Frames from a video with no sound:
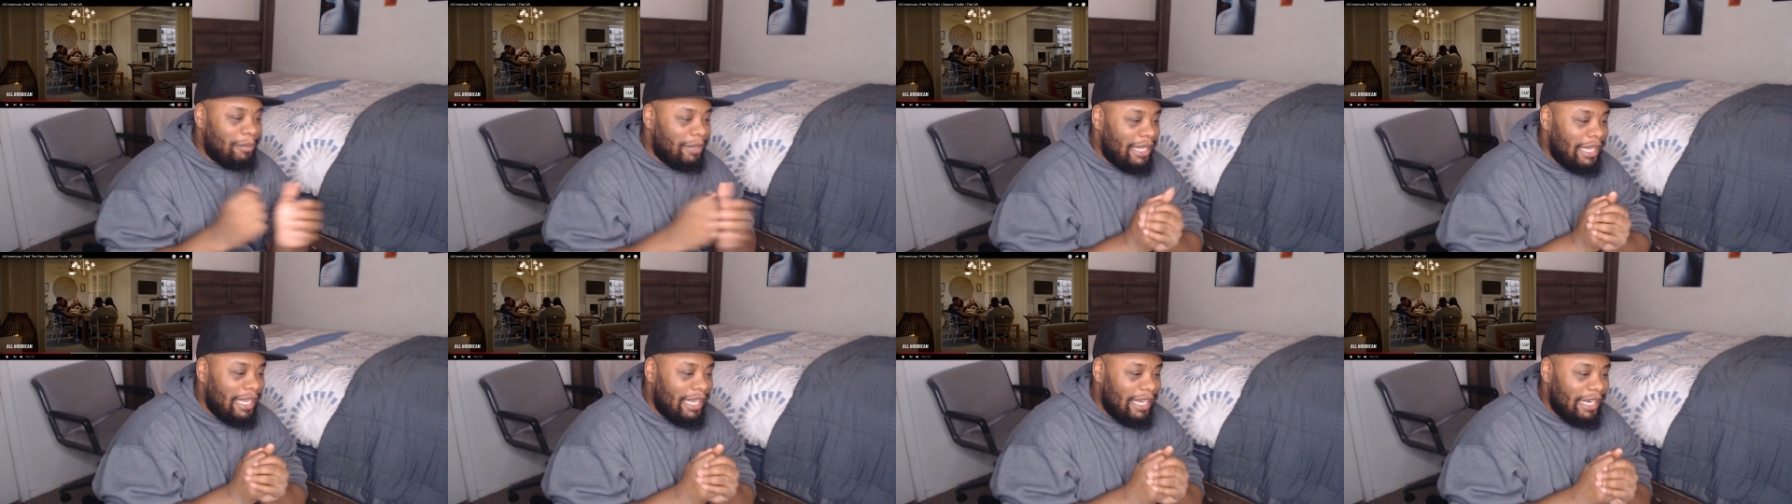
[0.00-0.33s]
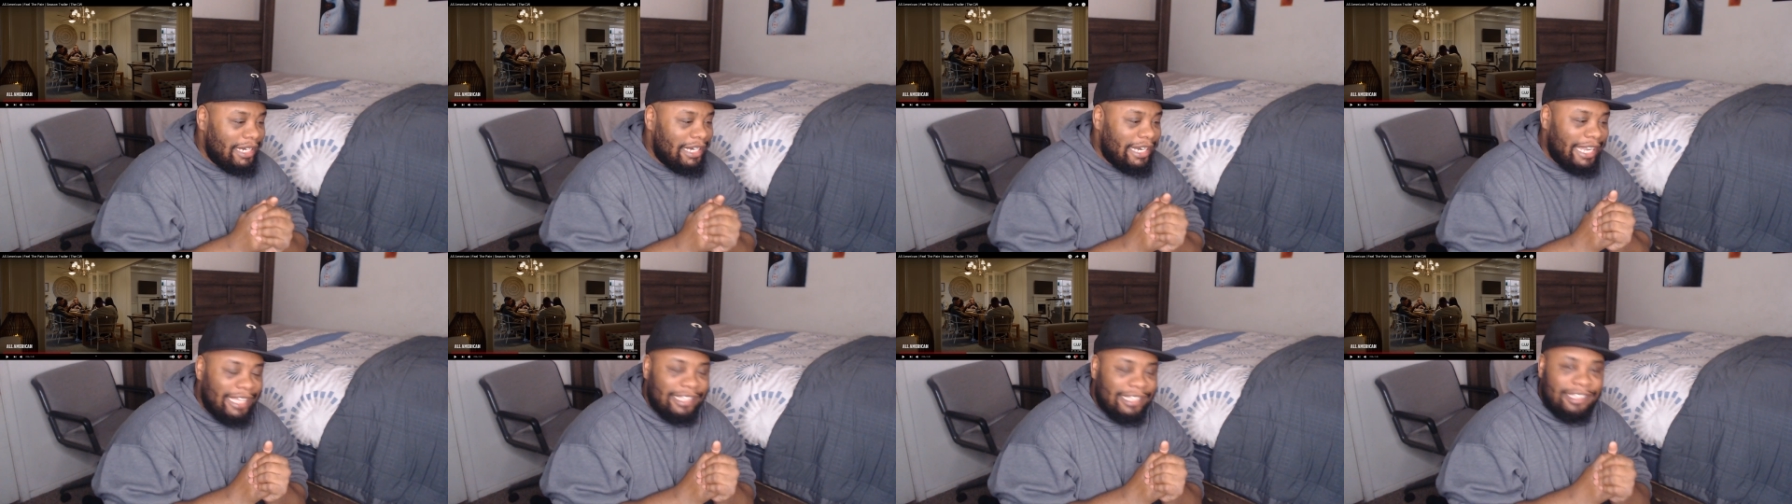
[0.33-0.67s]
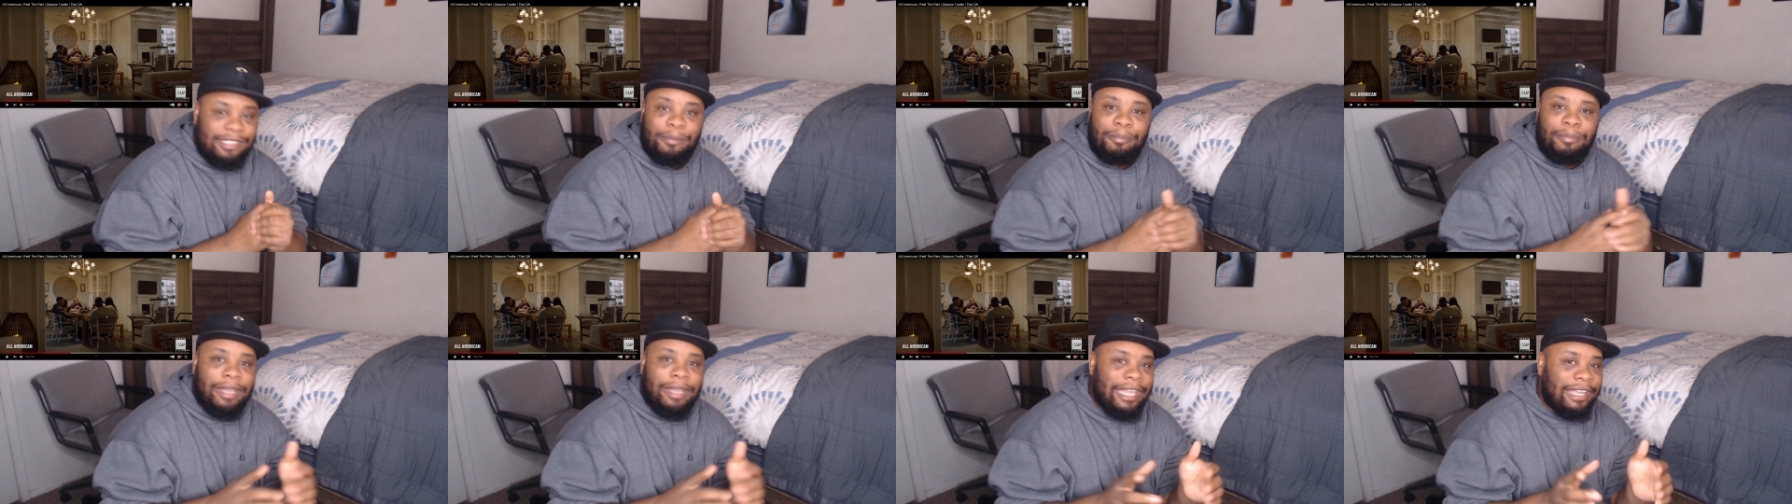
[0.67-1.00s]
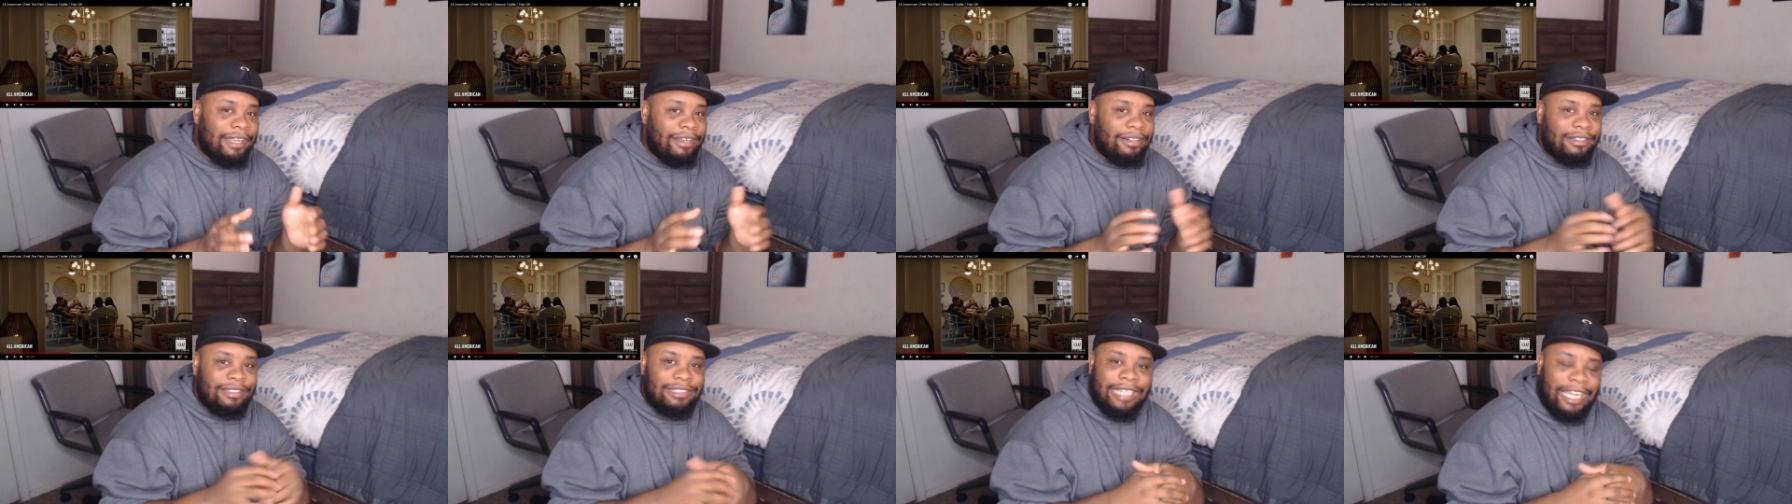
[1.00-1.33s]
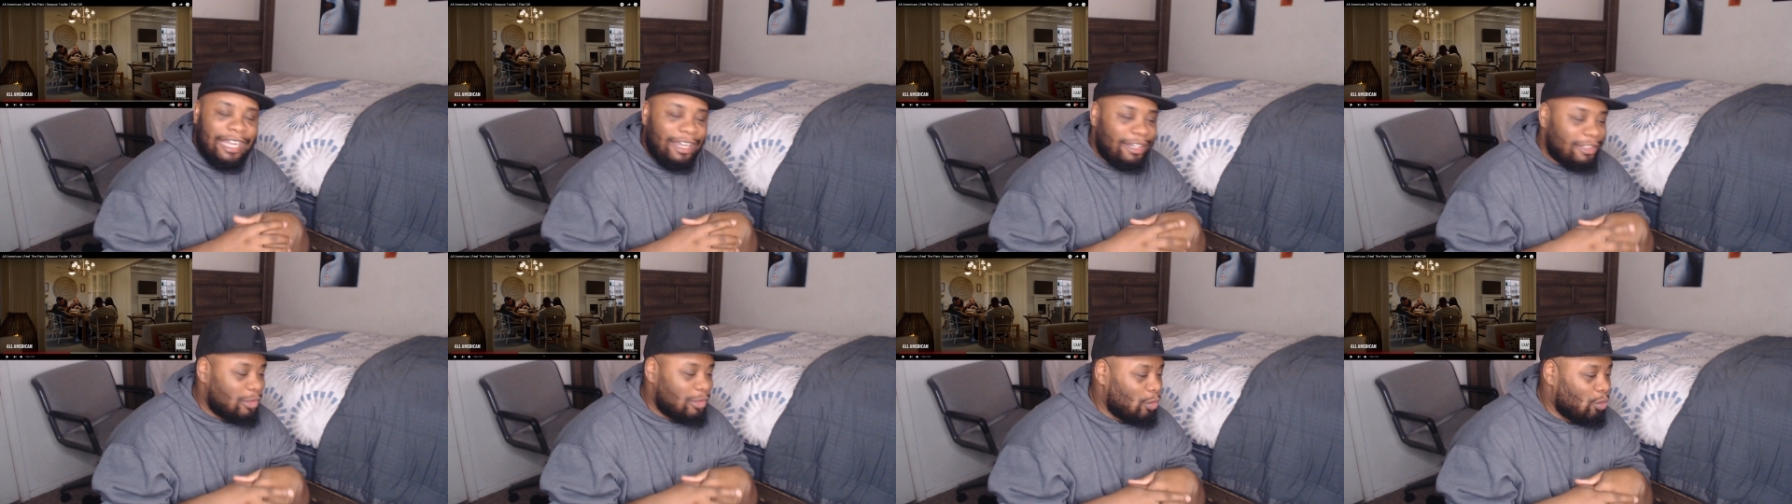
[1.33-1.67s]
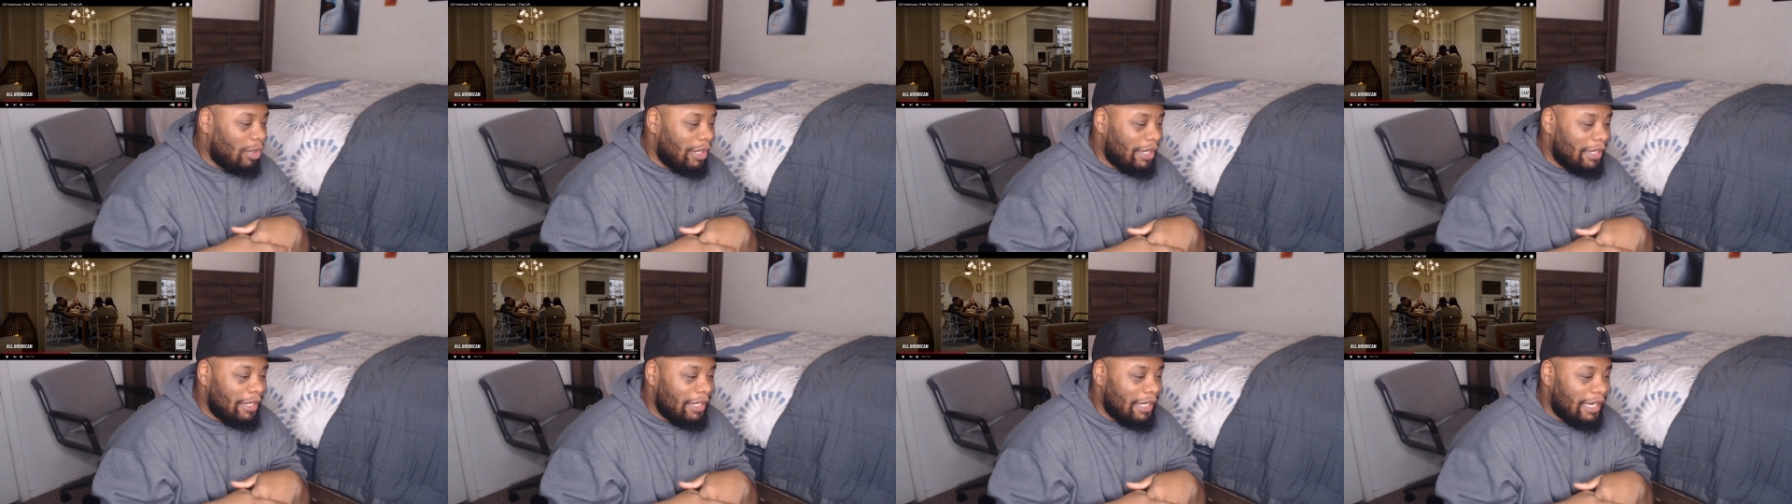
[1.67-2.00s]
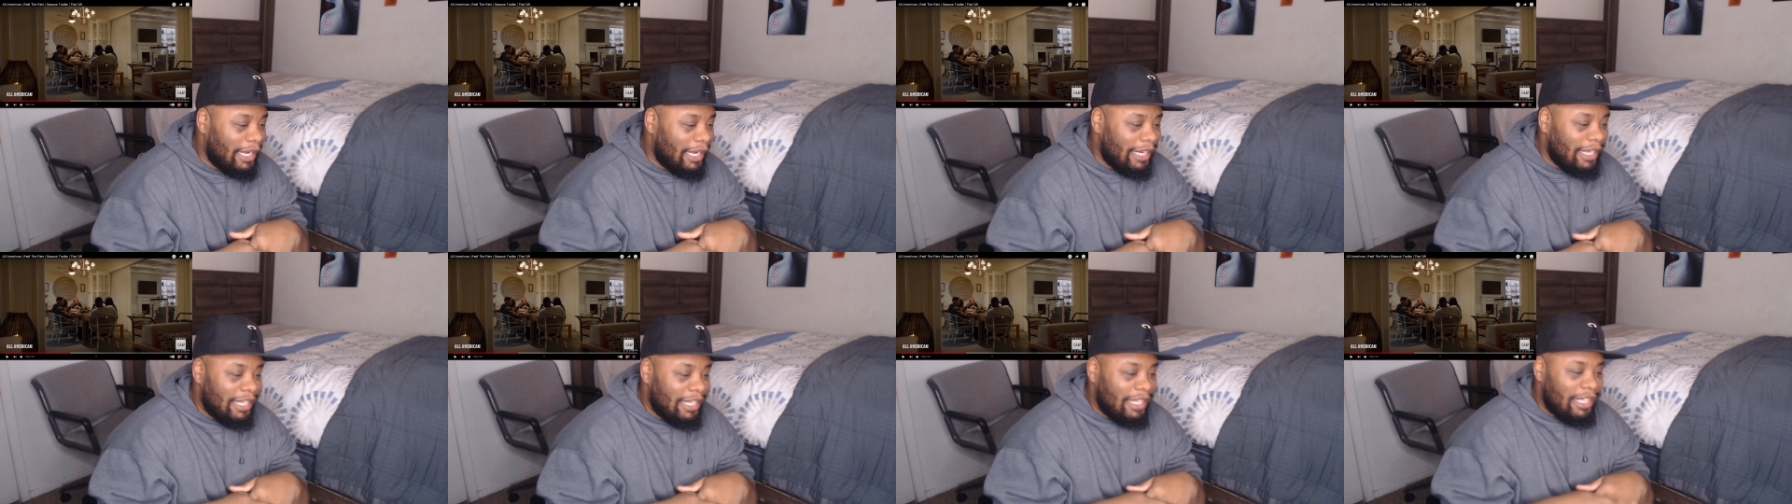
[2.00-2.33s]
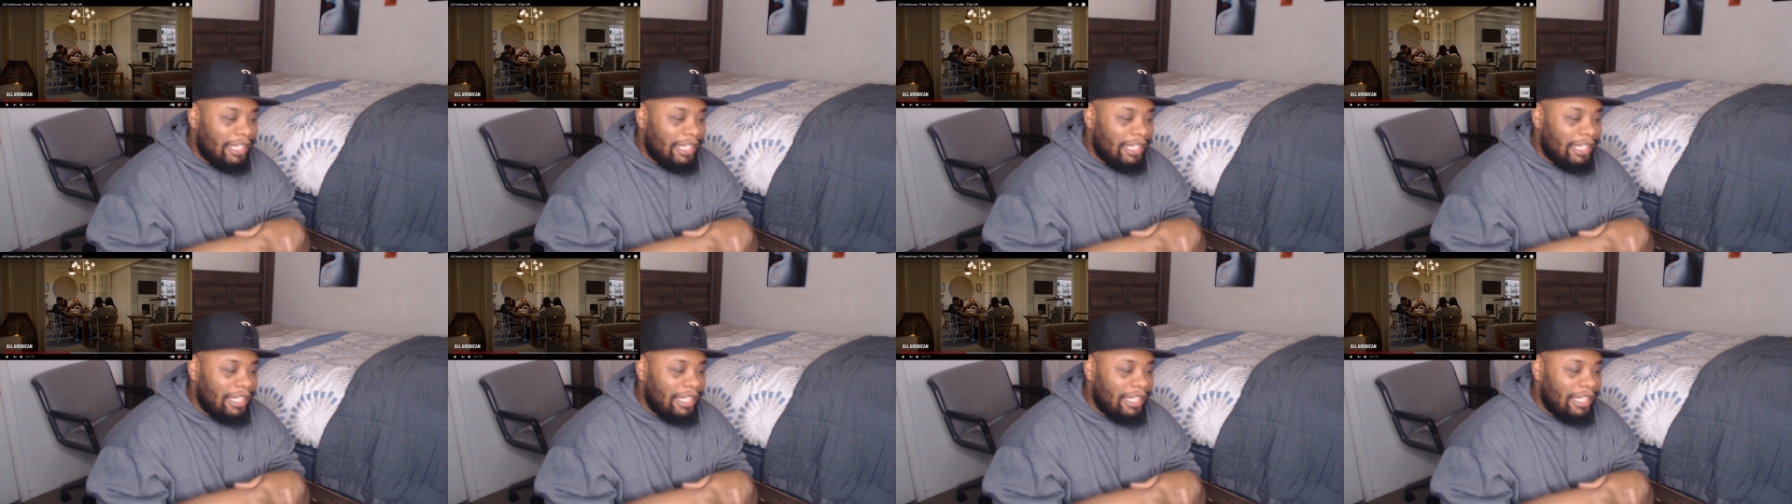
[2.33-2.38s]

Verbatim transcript: eating at the baker's house and whatnot.